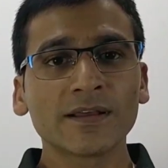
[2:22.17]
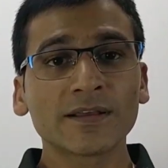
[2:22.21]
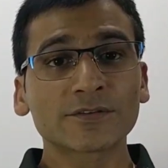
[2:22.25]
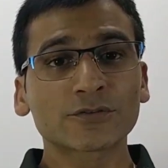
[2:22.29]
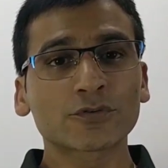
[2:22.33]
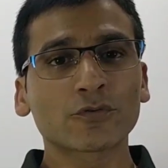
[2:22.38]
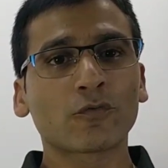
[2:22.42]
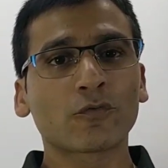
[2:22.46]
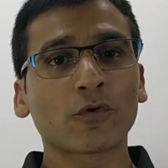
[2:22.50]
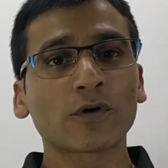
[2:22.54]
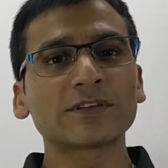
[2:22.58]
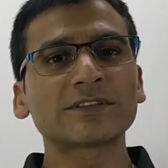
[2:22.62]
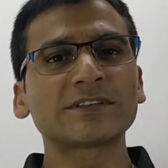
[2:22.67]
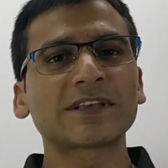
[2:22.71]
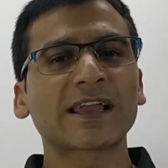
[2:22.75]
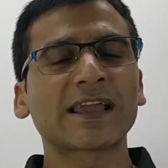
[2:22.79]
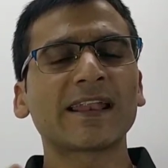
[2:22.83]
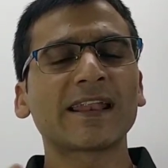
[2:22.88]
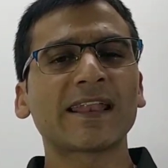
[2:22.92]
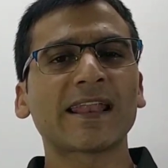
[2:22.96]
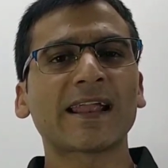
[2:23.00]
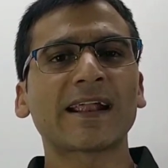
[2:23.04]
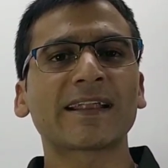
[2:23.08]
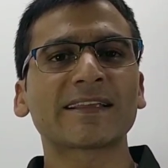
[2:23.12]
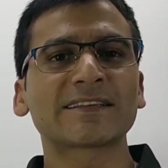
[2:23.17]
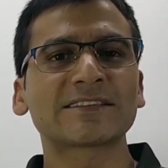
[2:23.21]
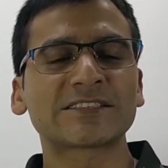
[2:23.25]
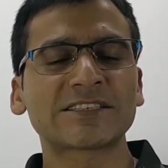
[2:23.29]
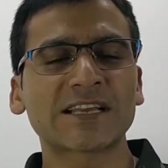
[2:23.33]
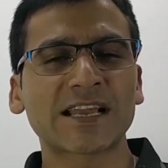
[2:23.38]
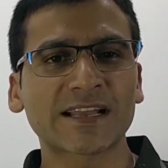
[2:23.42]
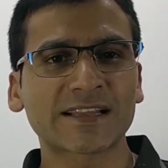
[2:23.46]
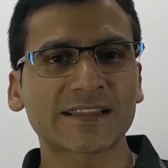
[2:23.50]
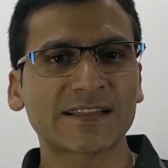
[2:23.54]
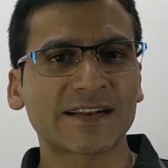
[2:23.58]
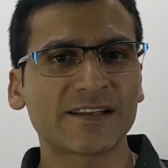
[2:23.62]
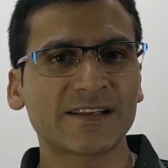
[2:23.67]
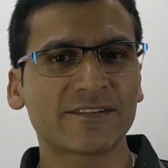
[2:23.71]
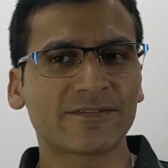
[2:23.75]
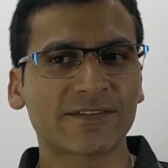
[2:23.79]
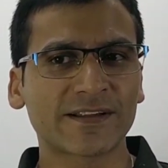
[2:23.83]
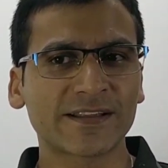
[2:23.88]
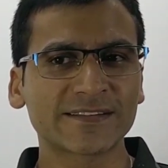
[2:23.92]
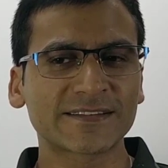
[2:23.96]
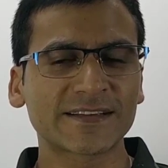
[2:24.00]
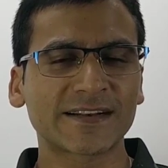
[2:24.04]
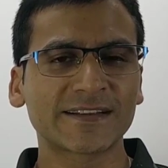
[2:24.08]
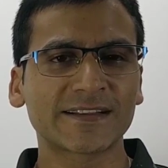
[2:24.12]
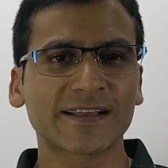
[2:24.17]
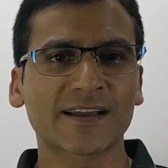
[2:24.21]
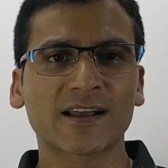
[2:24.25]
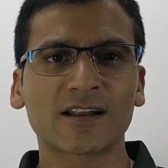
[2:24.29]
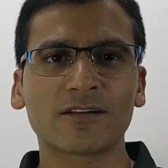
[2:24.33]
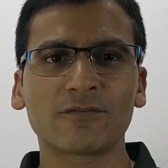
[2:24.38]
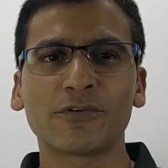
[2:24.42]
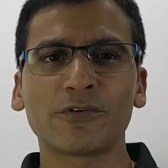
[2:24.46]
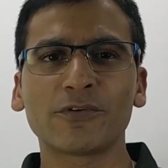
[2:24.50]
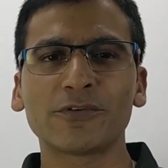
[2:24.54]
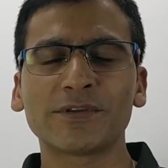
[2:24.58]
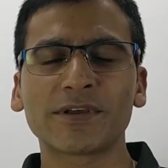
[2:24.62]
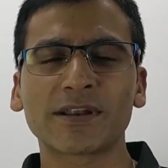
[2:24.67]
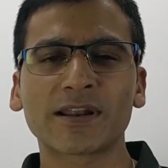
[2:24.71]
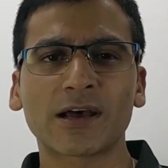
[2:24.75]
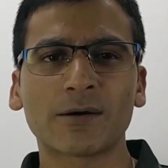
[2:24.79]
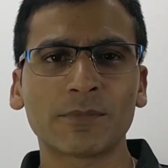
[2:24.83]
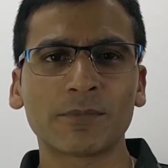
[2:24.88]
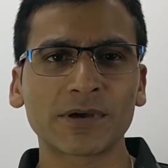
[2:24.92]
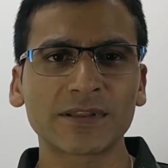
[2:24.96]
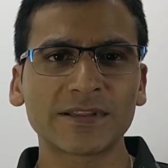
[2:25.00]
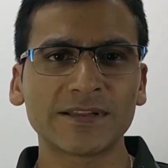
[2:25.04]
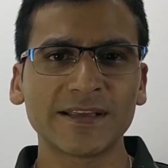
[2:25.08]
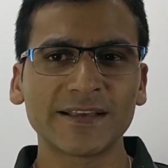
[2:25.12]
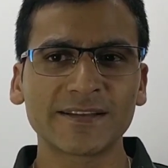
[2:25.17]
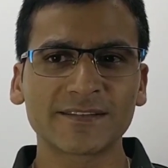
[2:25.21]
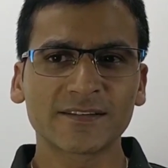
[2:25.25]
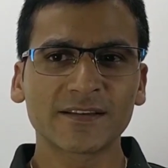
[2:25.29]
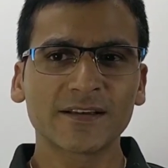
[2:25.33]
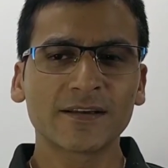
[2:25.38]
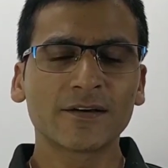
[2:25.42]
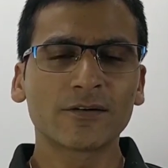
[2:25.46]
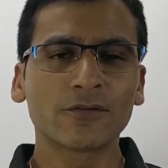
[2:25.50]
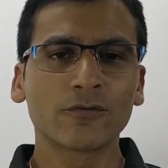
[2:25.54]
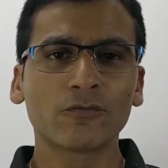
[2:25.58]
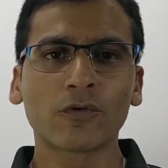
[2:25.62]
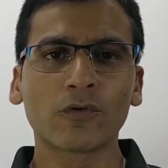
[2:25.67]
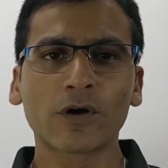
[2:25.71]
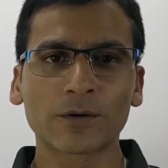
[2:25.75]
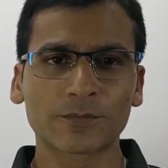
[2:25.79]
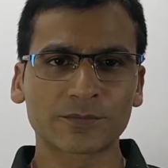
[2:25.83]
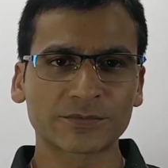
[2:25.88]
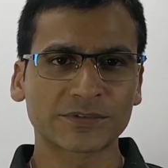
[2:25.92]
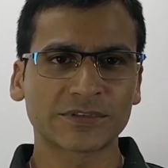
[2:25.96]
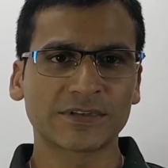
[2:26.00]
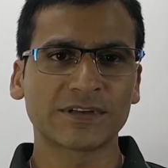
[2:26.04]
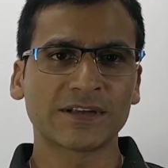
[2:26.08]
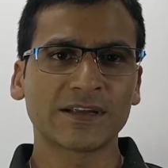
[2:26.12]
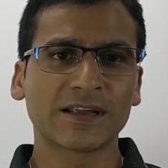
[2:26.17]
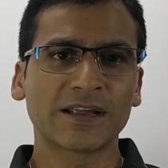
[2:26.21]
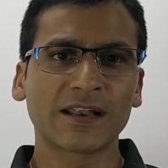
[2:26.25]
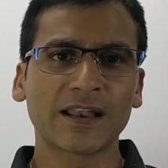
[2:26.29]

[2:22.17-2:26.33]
So once again let us check the difference and the confusion among these verbs.